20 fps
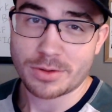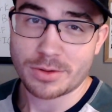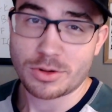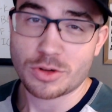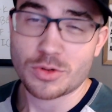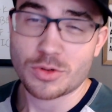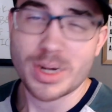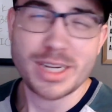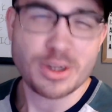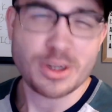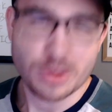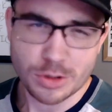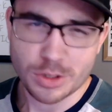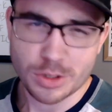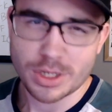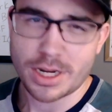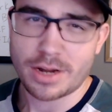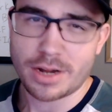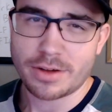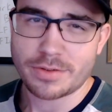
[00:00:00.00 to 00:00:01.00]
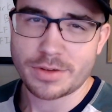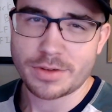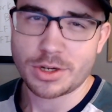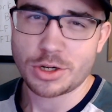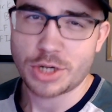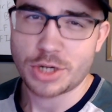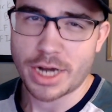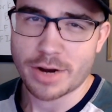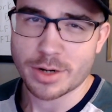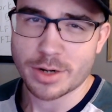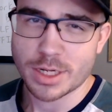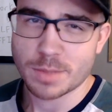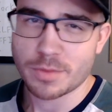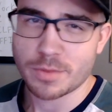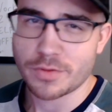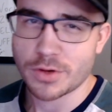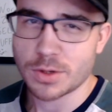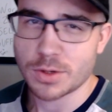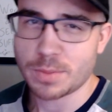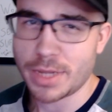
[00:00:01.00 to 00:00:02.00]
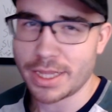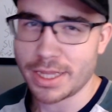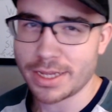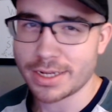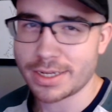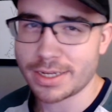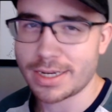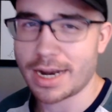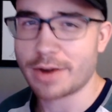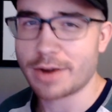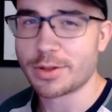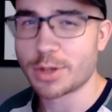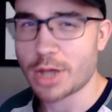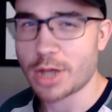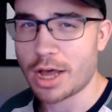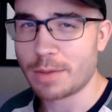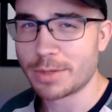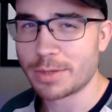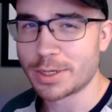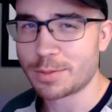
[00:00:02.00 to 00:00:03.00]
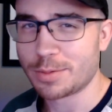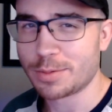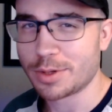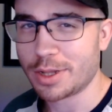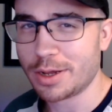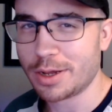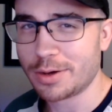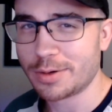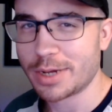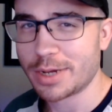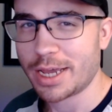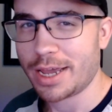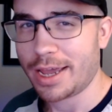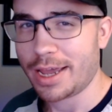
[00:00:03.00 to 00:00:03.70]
treat yourself to sharing some of your opinions down in the comments below,